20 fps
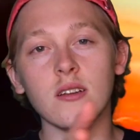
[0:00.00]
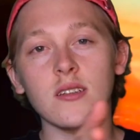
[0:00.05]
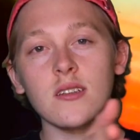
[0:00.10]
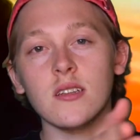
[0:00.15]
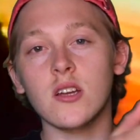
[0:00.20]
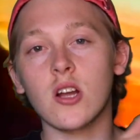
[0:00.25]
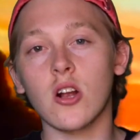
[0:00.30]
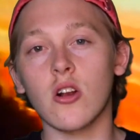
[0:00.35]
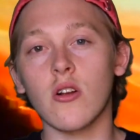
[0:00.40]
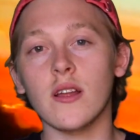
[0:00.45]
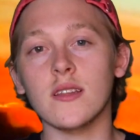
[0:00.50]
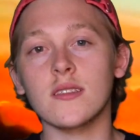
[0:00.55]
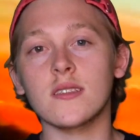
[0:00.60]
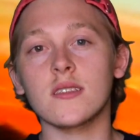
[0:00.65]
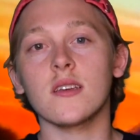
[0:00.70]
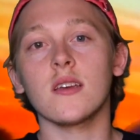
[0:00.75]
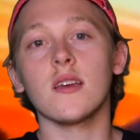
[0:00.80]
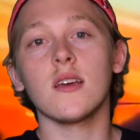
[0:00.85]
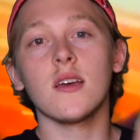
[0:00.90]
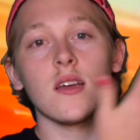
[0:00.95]
haunted
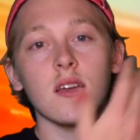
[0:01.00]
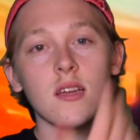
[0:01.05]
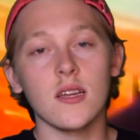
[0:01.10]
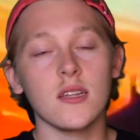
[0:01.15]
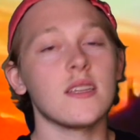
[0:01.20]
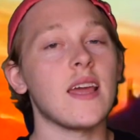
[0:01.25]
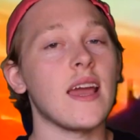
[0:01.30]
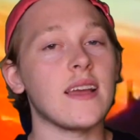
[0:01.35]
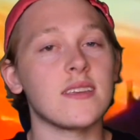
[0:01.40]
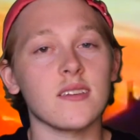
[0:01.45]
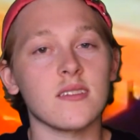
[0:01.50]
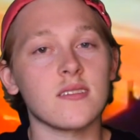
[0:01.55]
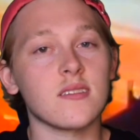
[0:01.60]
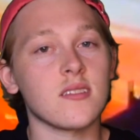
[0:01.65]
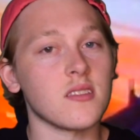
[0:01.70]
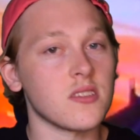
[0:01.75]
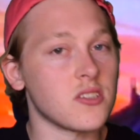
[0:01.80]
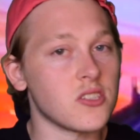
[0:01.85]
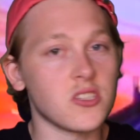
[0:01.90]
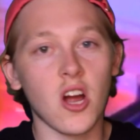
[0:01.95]
occurrence takes us
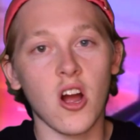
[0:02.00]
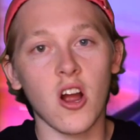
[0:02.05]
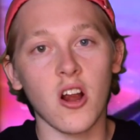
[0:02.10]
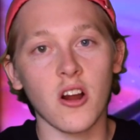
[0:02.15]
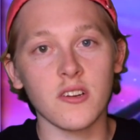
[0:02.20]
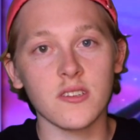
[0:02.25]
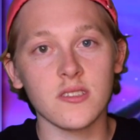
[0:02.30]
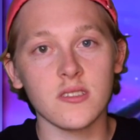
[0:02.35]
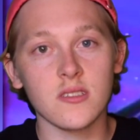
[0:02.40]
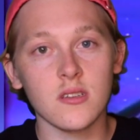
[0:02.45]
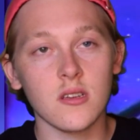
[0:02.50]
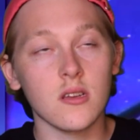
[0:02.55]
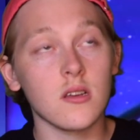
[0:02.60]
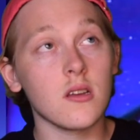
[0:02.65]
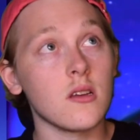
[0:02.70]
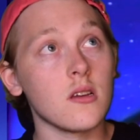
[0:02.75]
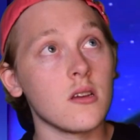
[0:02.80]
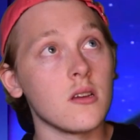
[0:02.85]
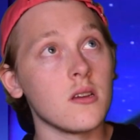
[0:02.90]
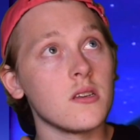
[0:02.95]
to the stars,
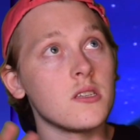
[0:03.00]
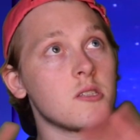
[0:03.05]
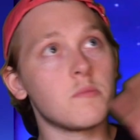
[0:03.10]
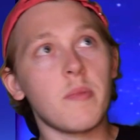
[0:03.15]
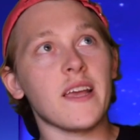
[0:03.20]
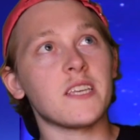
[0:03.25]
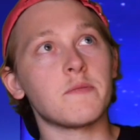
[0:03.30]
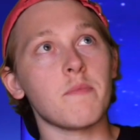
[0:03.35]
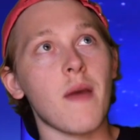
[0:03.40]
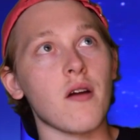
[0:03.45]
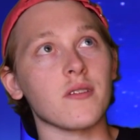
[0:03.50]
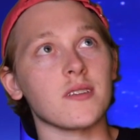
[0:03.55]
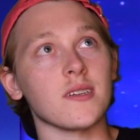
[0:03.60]
Space